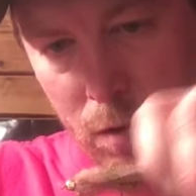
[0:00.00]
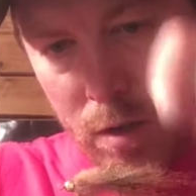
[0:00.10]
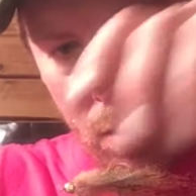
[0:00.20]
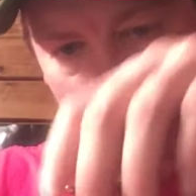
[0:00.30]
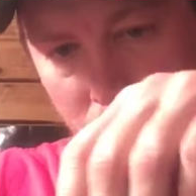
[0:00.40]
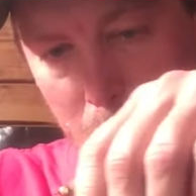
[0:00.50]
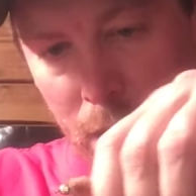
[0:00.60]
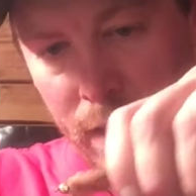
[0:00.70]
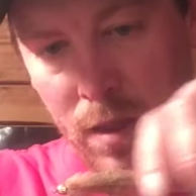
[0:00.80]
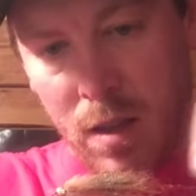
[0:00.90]
we just want to
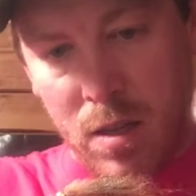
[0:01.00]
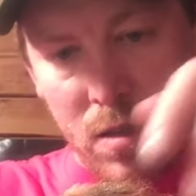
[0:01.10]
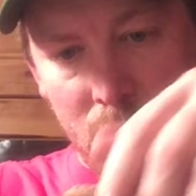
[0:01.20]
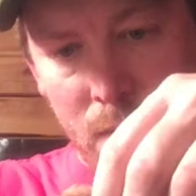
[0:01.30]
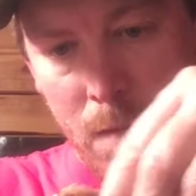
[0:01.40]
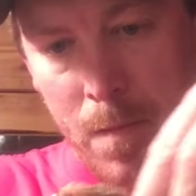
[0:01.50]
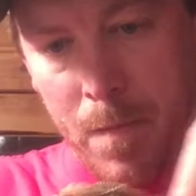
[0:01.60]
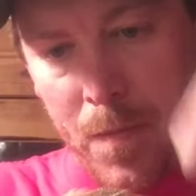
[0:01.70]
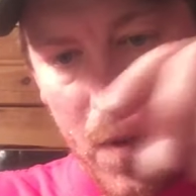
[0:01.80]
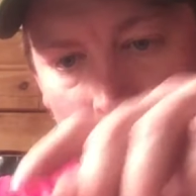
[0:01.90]
bleed this
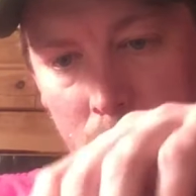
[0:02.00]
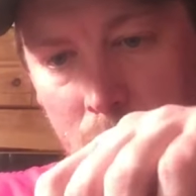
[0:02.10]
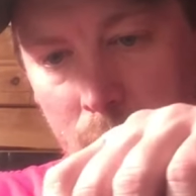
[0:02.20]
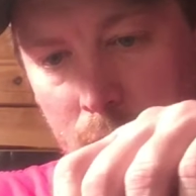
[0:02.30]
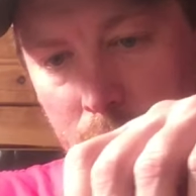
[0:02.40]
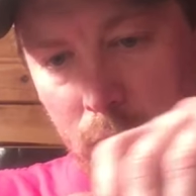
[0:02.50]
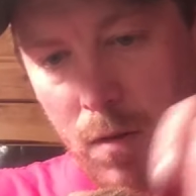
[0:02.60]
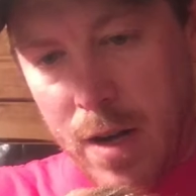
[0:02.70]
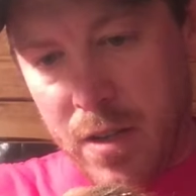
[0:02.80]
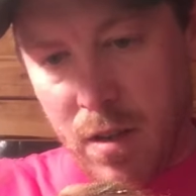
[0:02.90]
into the
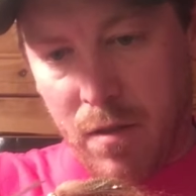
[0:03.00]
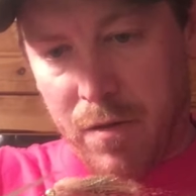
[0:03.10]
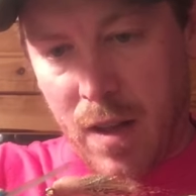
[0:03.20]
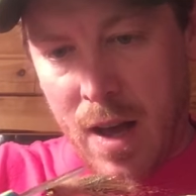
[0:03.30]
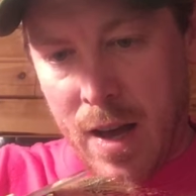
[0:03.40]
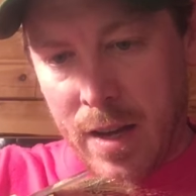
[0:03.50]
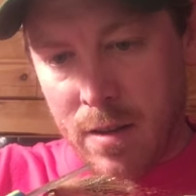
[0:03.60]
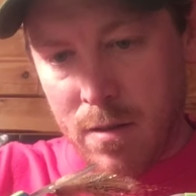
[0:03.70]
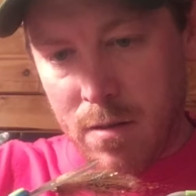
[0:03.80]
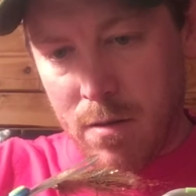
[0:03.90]
rest of the fly,
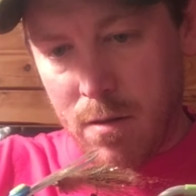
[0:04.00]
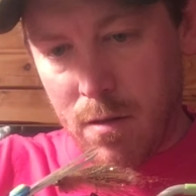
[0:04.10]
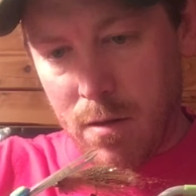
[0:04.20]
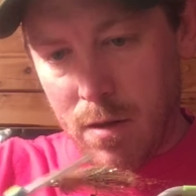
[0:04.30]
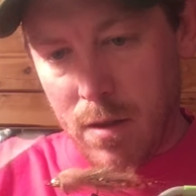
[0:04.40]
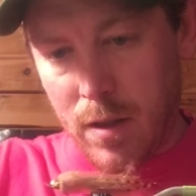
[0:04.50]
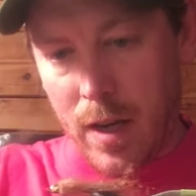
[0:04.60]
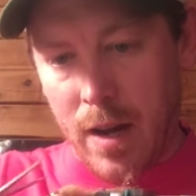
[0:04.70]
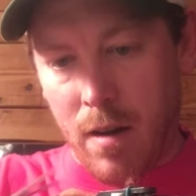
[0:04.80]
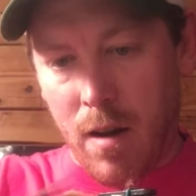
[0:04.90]

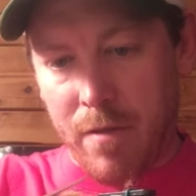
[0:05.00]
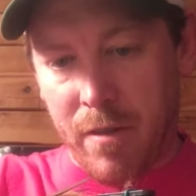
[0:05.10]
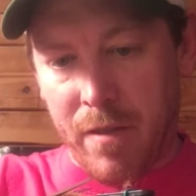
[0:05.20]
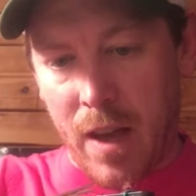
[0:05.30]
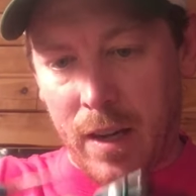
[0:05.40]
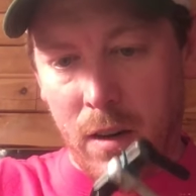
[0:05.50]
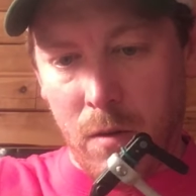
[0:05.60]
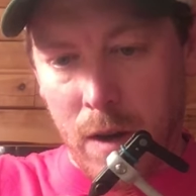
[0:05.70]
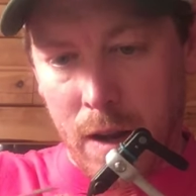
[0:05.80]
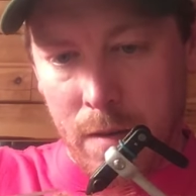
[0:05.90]
kind of off of that
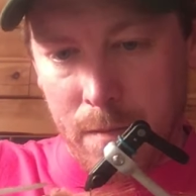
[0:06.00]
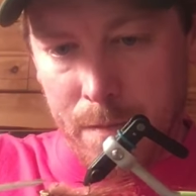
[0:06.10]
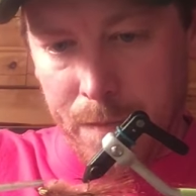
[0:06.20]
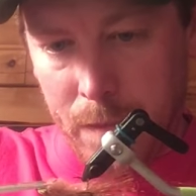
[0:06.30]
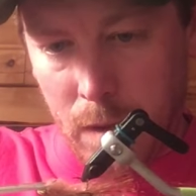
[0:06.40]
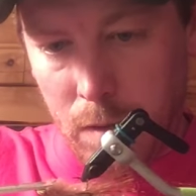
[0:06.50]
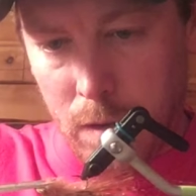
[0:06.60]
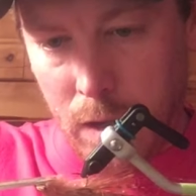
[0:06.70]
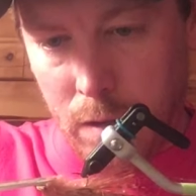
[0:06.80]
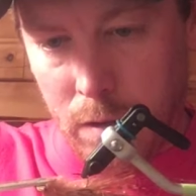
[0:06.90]
cone head.
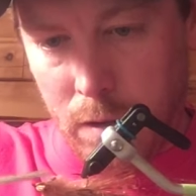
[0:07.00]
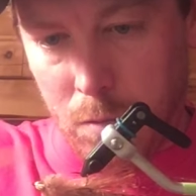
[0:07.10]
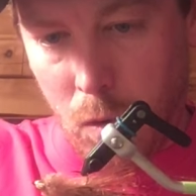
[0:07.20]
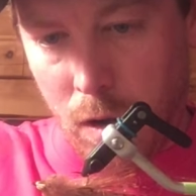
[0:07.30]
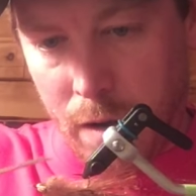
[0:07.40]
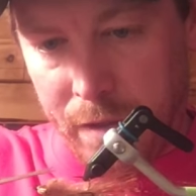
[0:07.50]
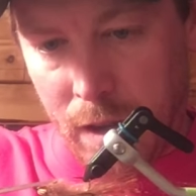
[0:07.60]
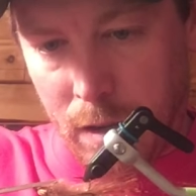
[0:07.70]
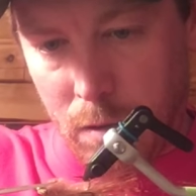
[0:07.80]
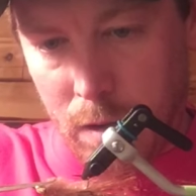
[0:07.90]
Take a little more off
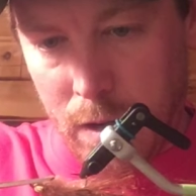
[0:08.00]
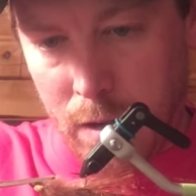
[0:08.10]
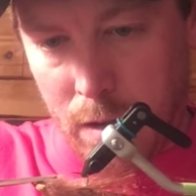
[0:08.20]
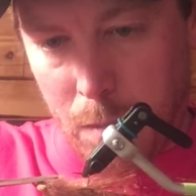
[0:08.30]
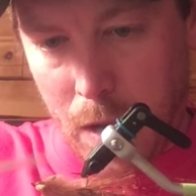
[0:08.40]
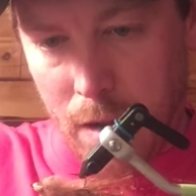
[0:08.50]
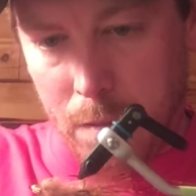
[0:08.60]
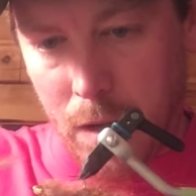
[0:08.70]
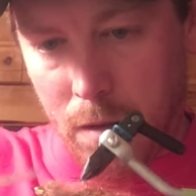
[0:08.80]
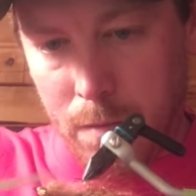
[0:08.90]
that cone head on the bottom there.